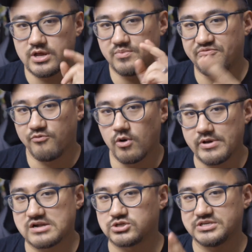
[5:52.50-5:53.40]
now, before
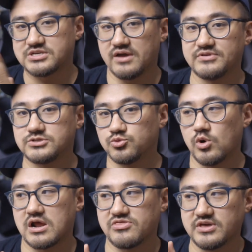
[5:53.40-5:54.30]
we actually dive into
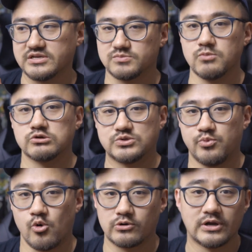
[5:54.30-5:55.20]
what I think is most
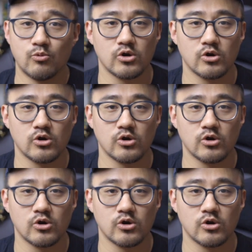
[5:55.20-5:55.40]
important,